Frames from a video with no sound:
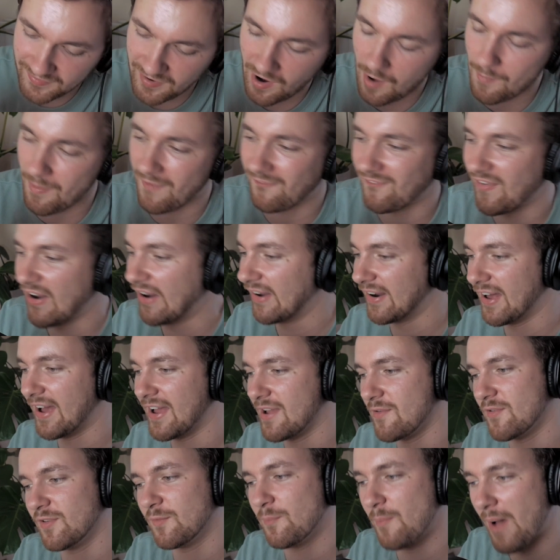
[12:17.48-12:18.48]
time I felt
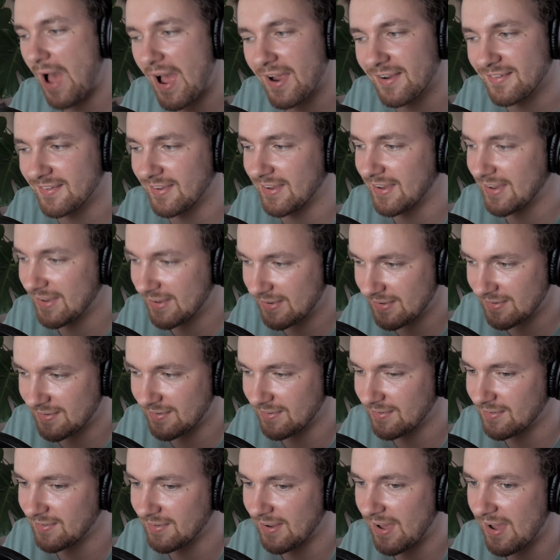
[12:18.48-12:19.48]
like he was back to
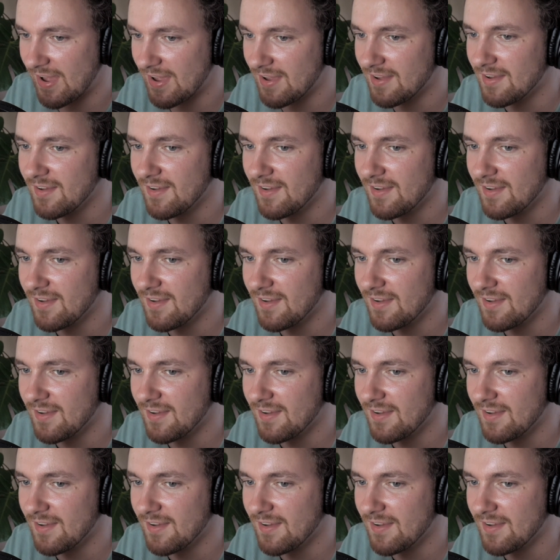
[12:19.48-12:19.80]
just like,